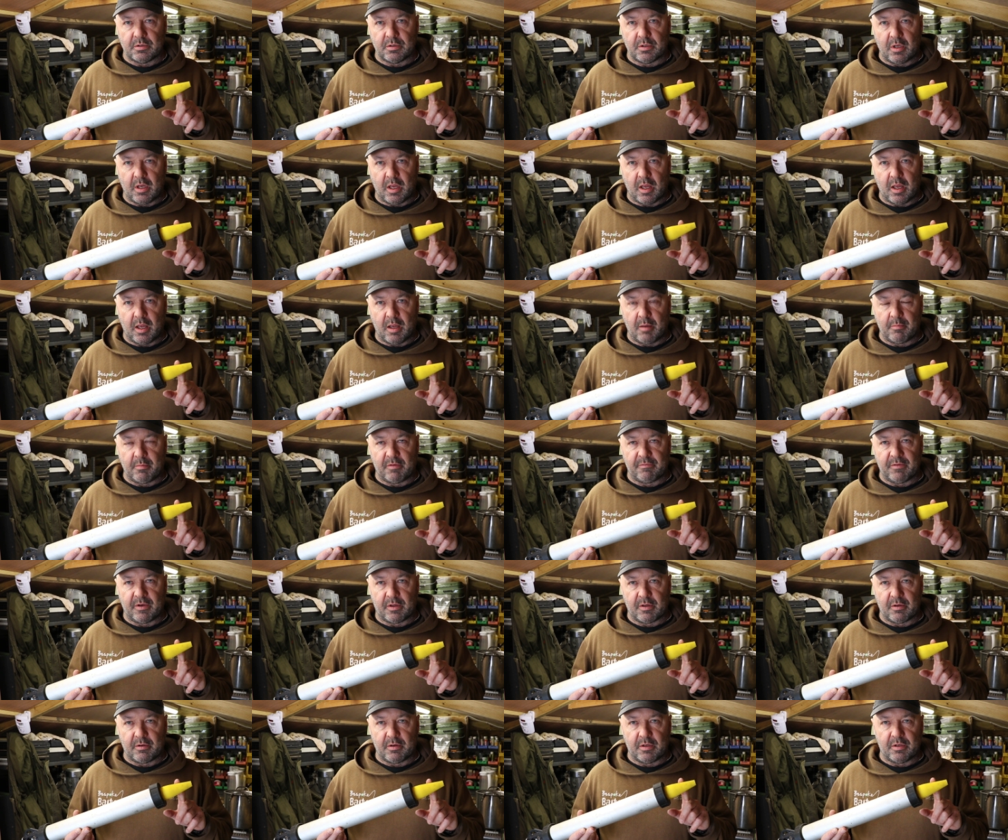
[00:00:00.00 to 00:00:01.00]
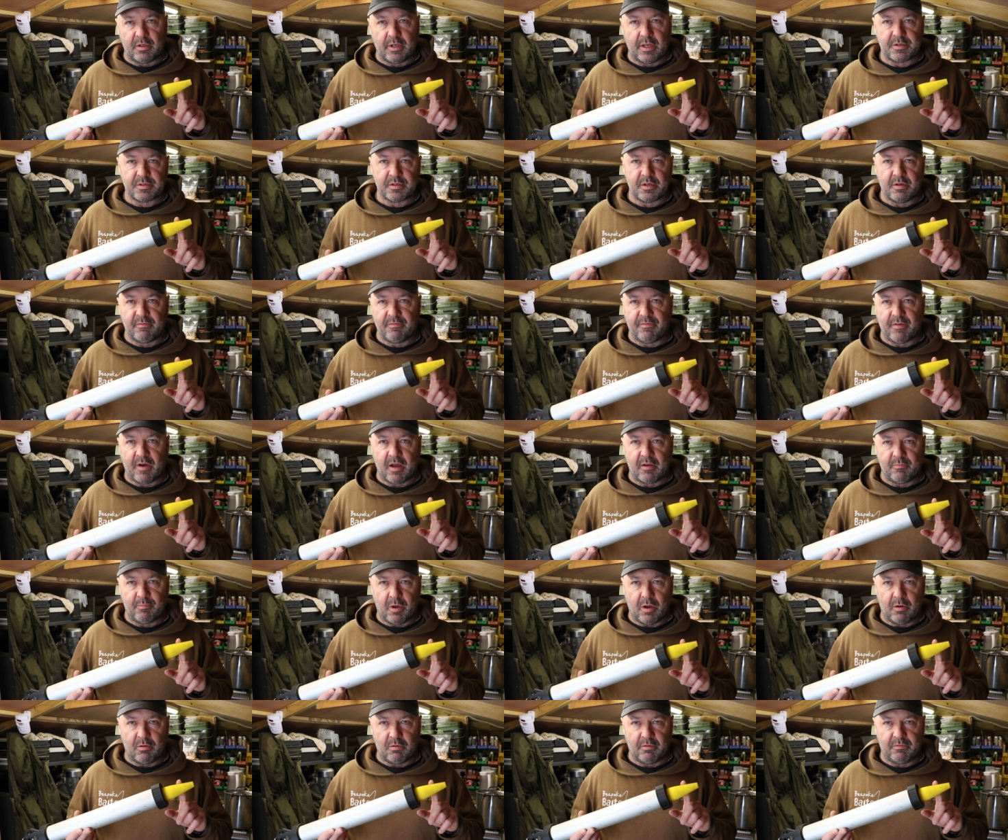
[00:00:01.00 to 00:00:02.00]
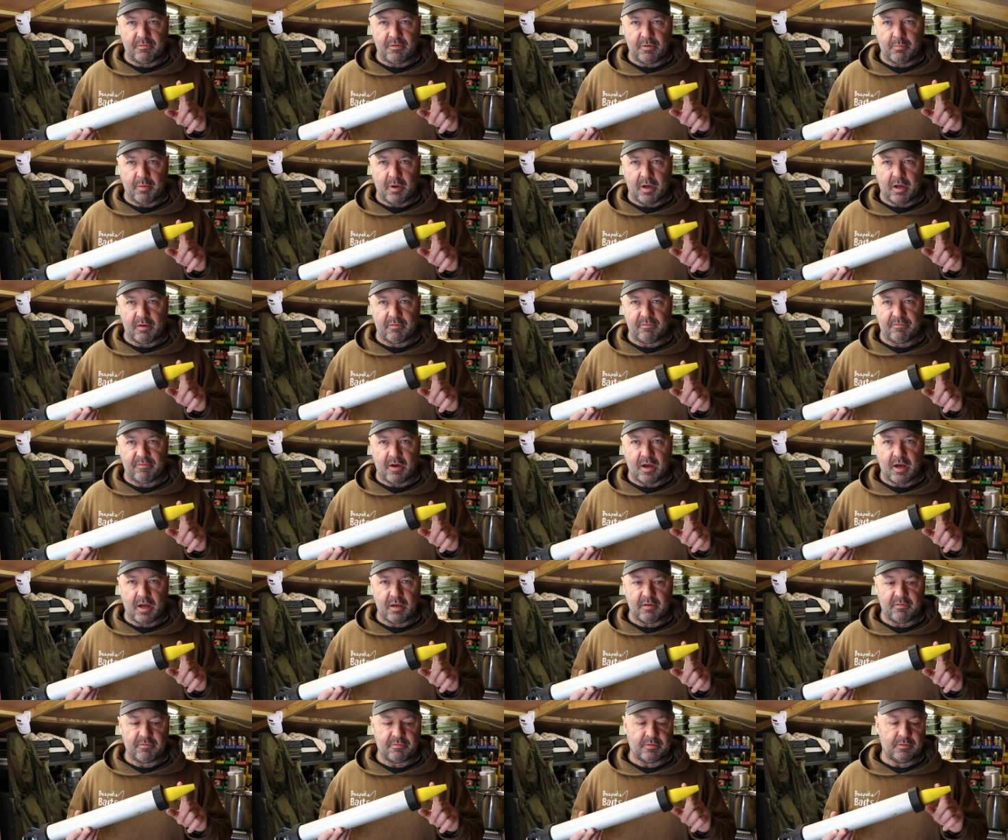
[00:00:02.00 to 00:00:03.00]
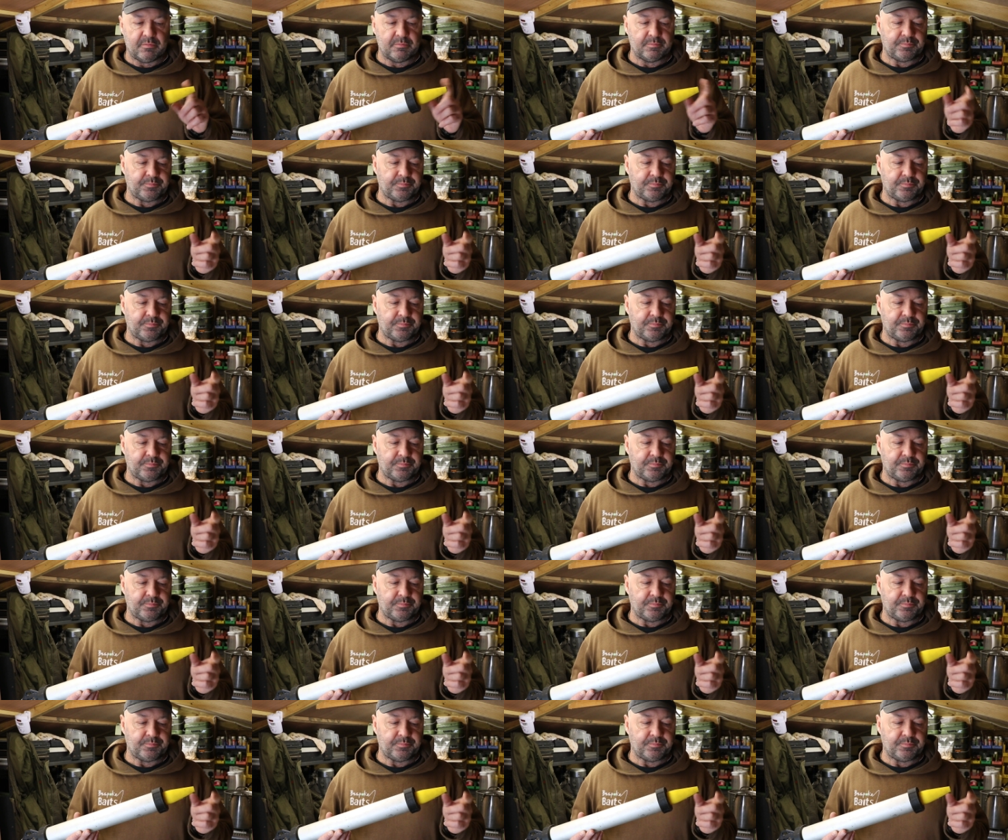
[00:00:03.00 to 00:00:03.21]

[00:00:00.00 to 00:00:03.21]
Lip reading: I think they're less than £5 if you buy 5.